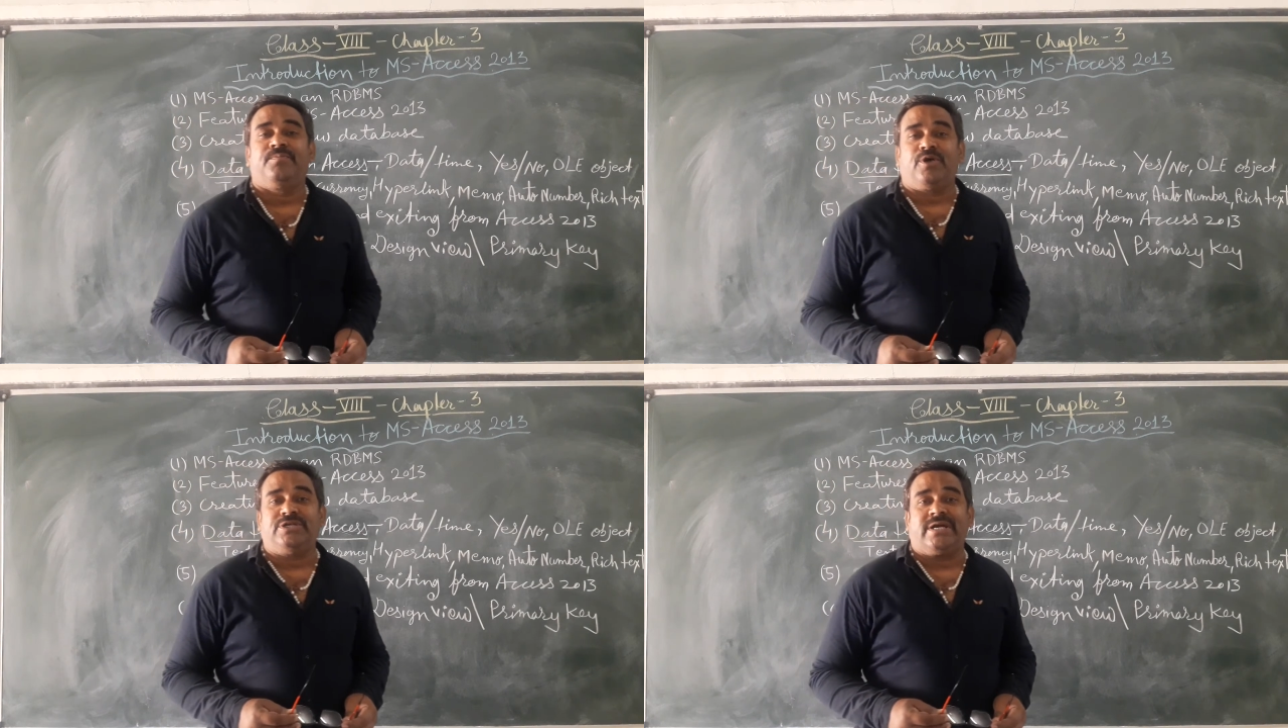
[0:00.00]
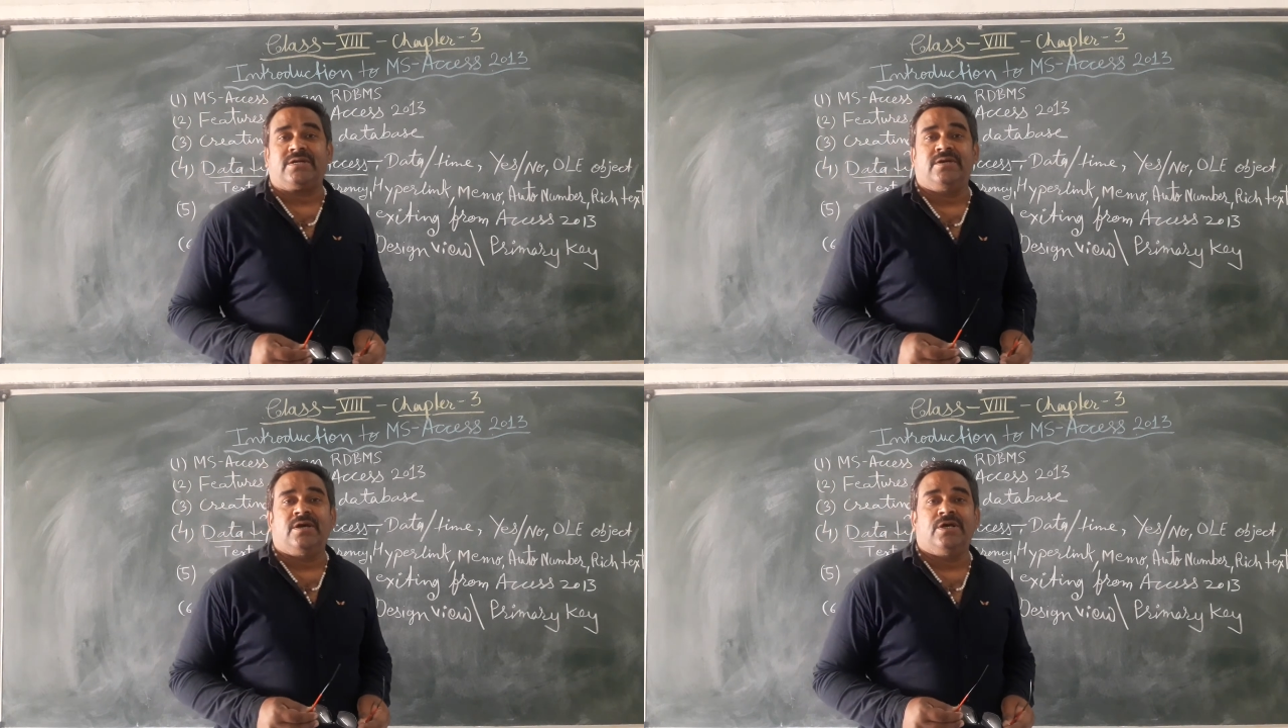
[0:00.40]

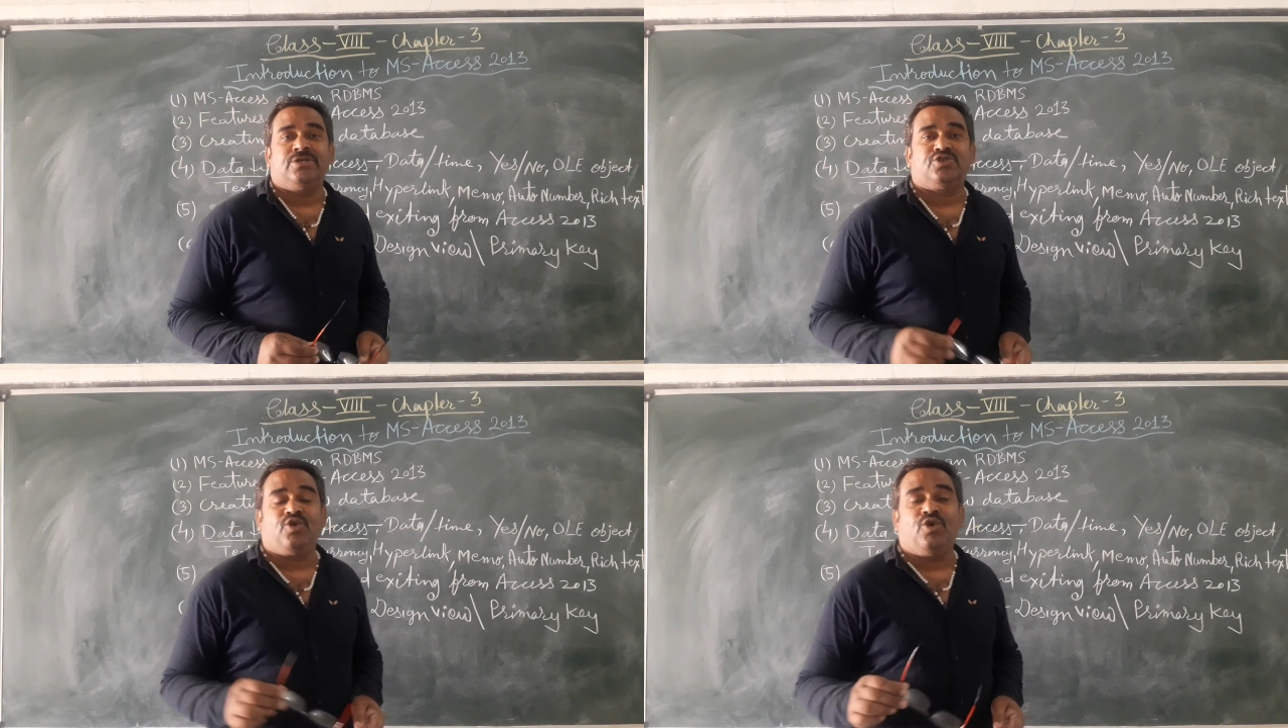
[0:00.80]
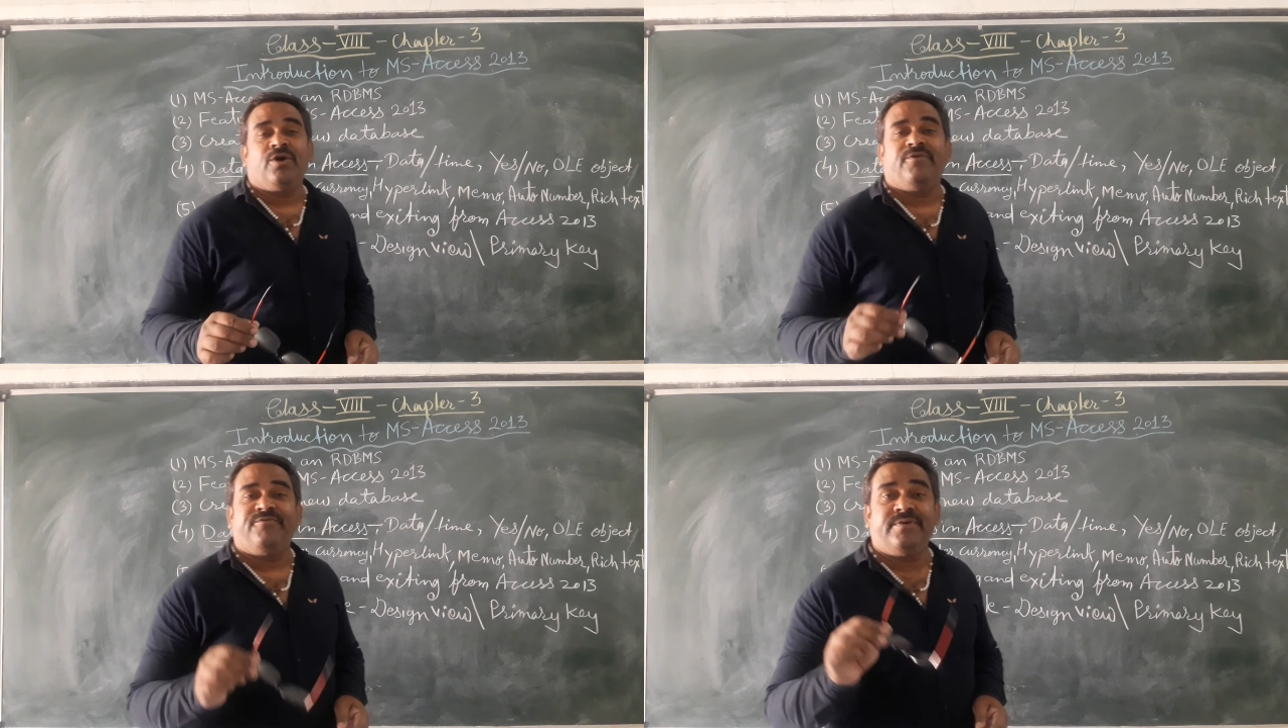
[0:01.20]
project,
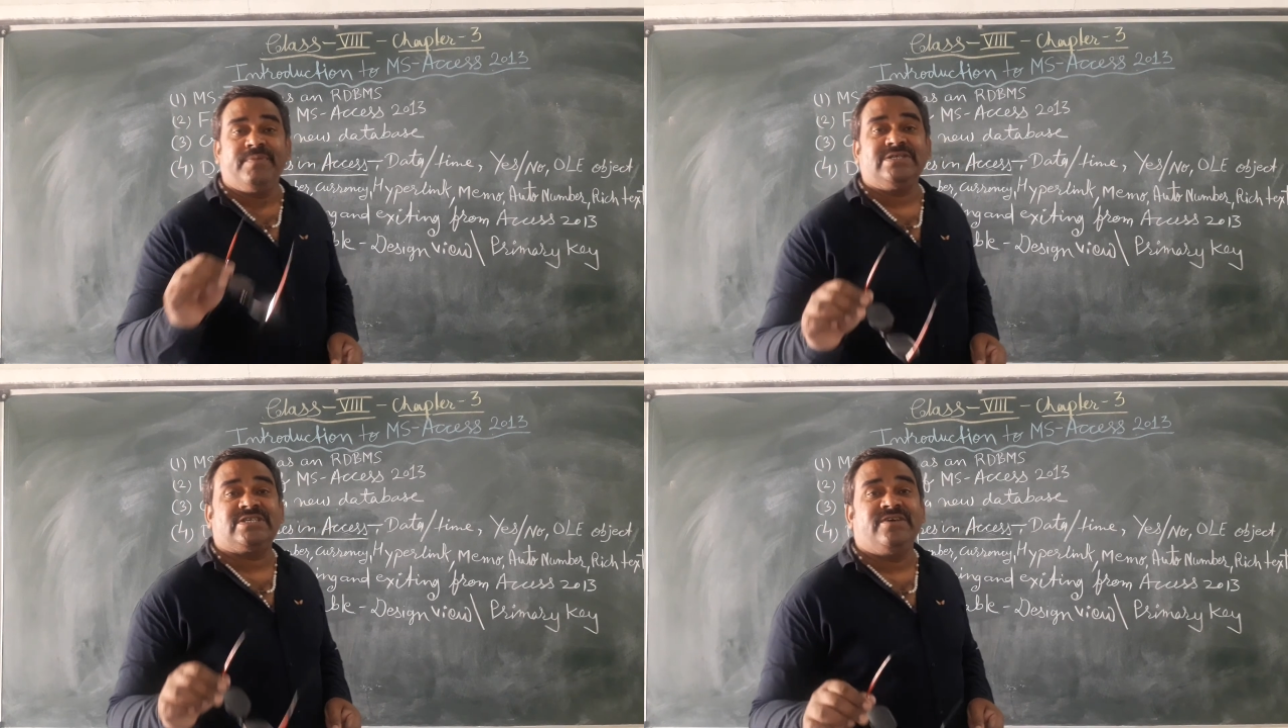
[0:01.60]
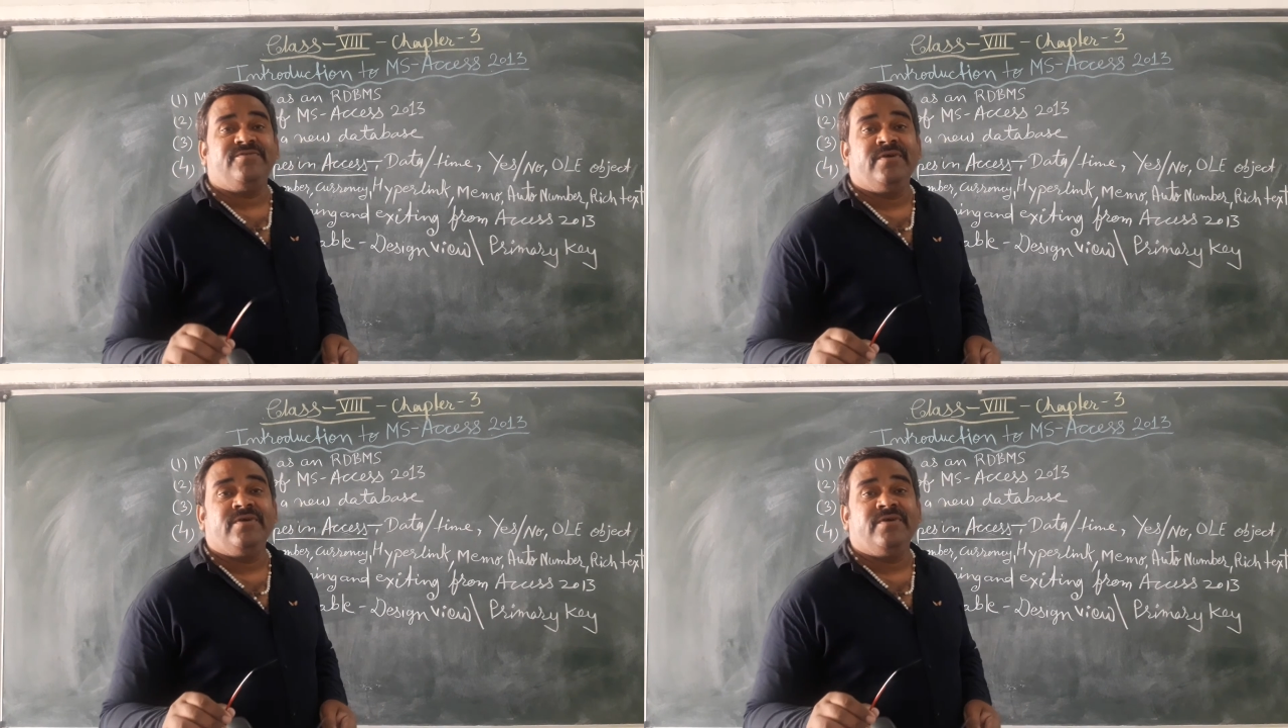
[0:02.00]
so we must give